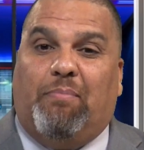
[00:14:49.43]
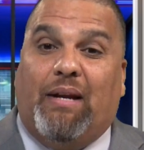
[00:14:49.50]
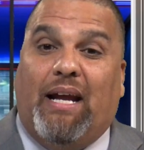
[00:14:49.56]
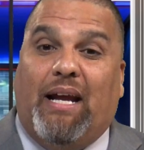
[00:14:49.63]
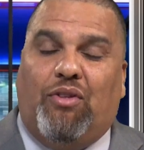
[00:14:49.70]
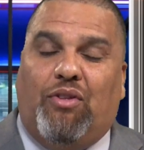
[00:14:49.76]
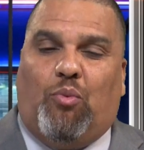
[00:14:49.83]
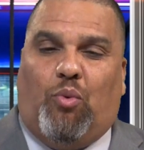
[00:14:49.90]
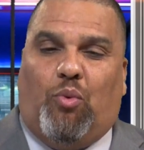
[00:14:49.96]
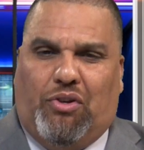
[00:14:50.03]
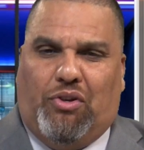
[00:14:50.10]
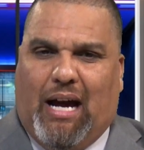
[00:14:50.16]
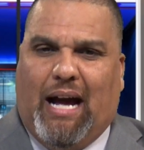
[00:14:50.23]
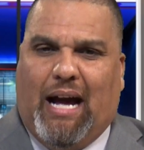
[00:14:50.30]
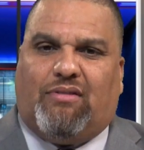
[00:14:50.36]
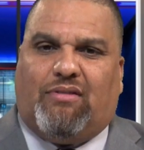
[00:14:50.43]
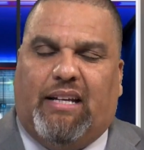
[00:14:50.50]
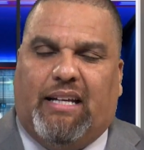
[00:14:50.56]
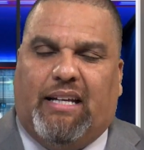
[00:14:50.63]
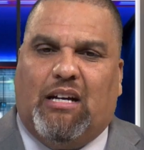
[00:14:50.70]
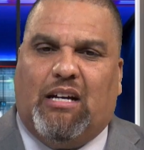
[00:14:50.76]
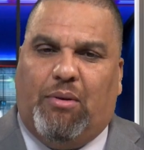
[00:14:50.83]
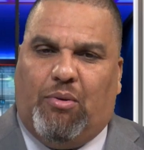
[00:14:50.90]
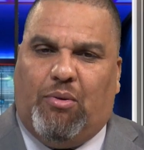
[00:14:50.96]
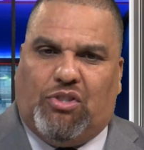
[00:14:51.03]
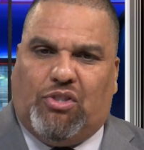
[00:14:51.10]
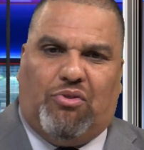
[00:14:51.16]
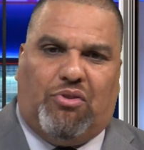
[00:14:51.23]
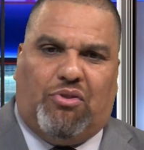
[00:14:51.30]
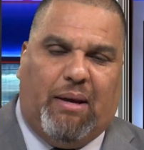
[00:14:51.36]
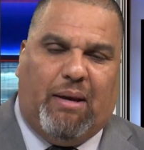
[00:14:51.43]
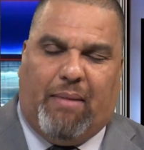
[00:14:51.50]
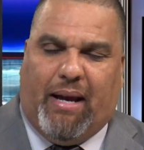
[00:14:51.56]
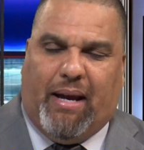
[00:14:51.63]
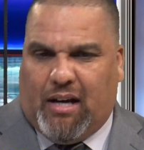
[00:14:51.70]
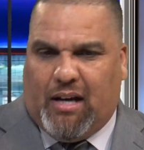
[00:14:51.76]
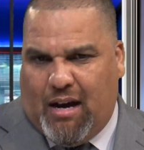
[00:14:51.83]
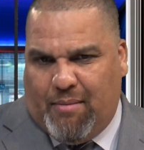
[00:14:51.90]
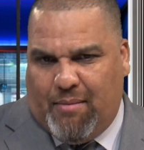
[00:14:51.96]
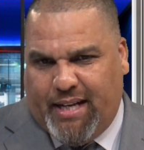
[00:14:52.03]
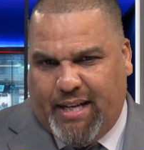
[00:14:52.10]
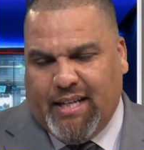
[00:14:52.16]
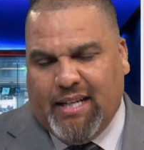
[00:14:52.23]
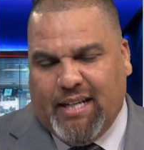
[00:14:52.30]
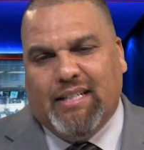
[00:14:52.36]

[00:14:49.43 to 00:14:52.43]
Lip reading: But I think, what do you guys think? Tell me what you think. Make a comment.